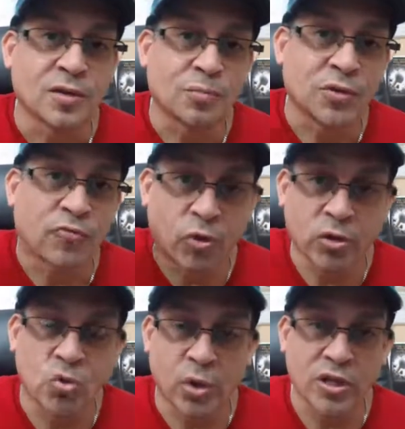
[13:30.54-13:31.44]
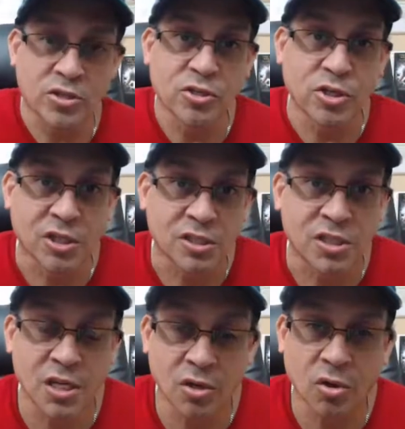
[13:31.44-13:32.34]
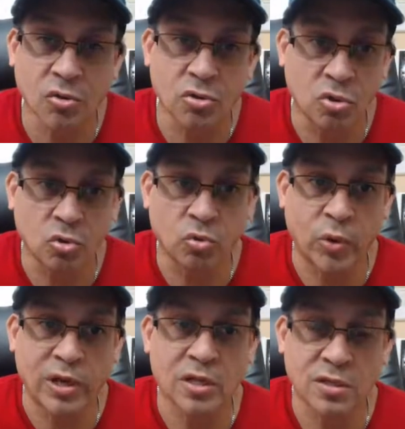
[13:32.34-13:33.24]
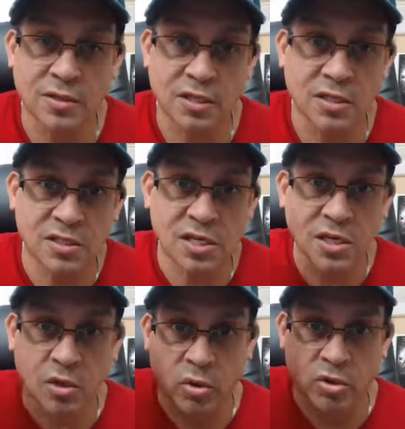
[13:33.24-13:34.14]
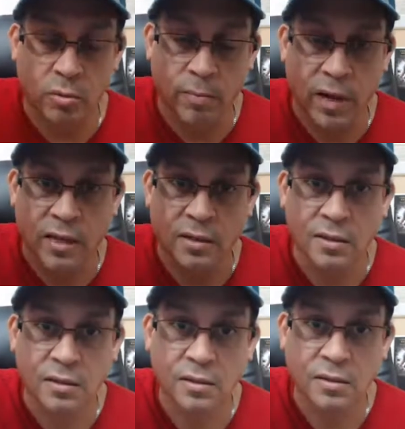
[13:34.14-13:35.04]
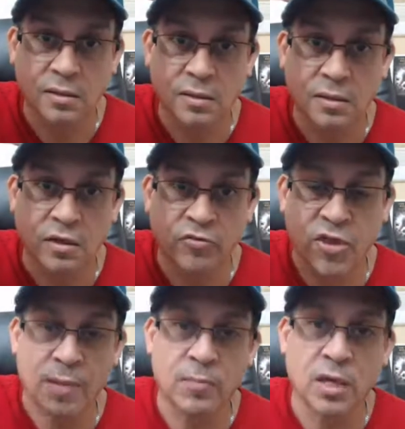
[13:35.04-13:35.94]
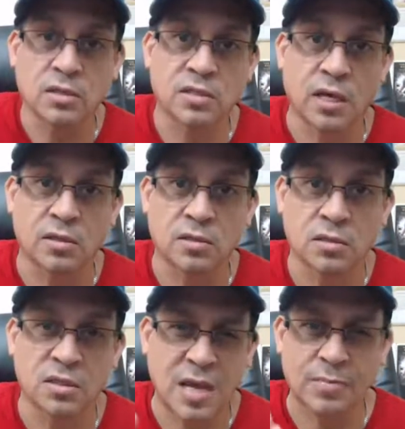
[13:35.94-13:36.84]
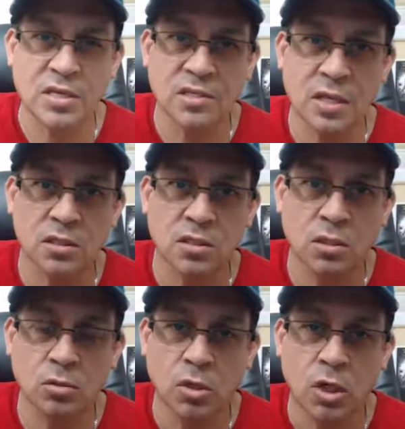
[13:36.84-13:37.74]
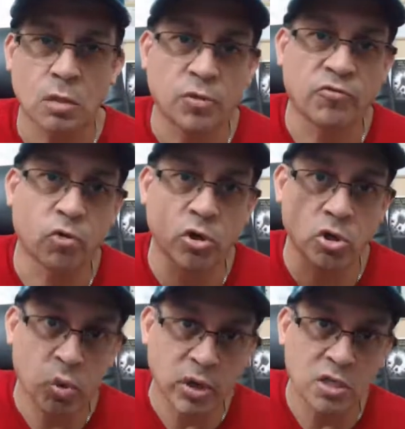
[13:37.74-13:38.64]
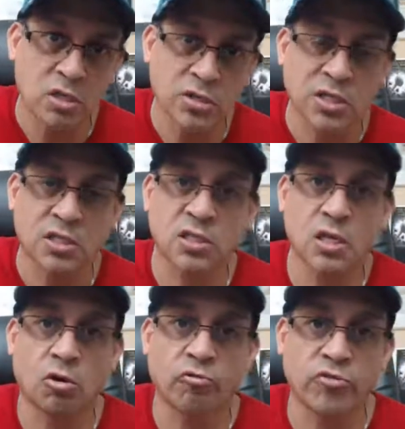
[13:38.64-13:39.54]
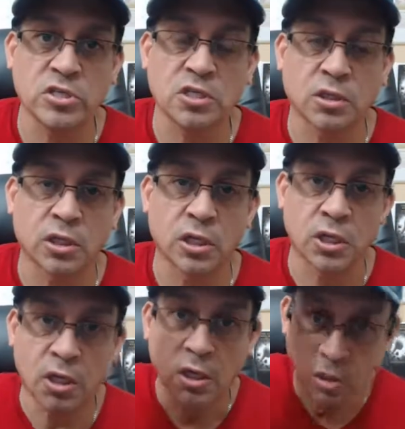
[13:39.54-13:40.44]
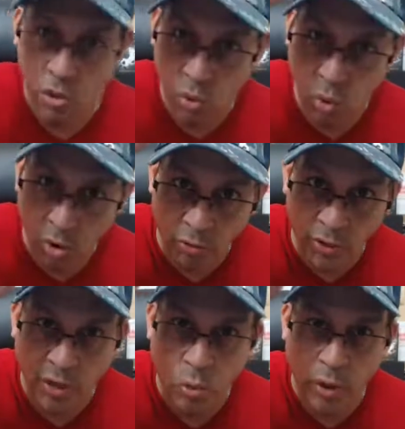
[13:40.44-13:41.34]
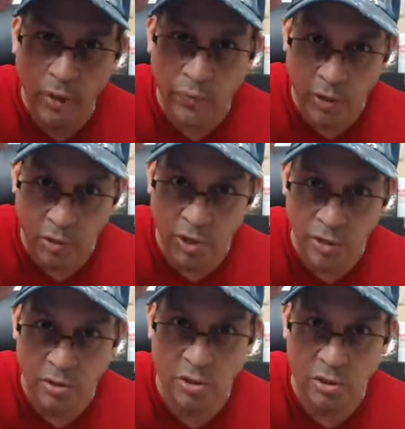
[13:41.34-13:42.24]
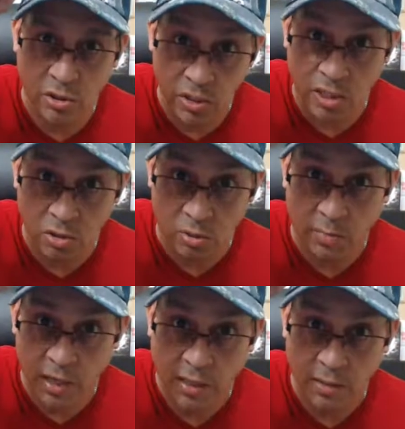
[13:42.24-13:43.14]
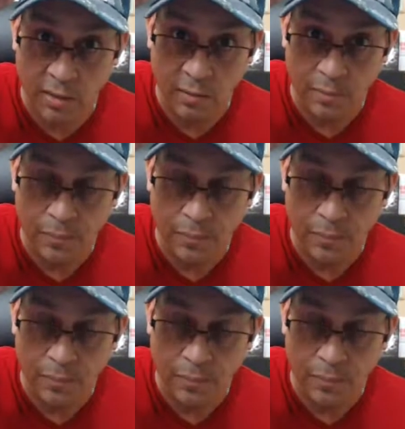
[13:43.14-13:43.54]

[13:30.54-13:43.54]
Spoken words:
Before you went into the casino, you went into the casino in your mind, if that makes sense. Does that make sense to you? Before you went into the casino physically, you already went there in your mind.